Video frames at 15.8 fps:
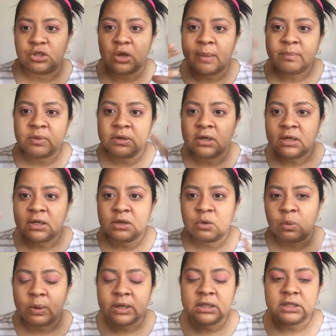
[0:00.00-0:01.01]
So I'm gonna
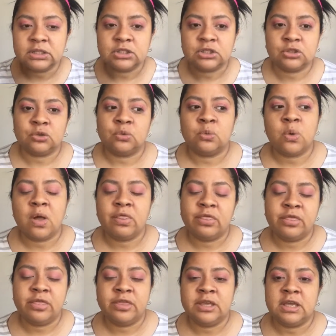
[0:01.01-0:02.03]
quickly do
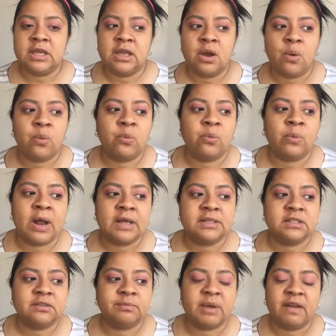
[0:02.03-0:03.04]
the
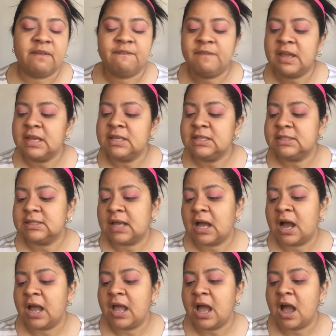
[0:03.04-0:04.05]
rest of my face.
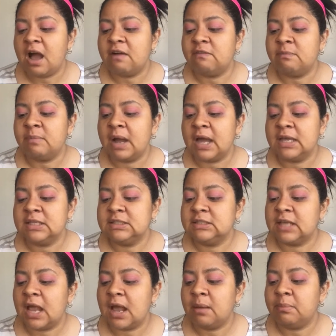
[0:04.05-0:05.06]
I have my
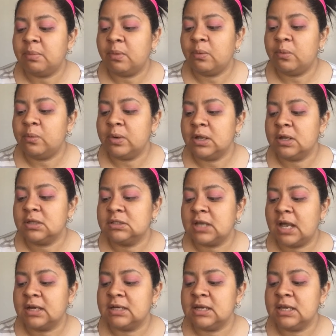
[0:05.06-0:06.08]
damp Real
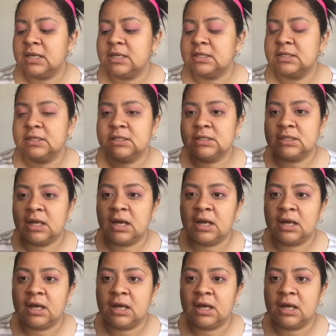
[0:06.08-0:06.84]
Techniques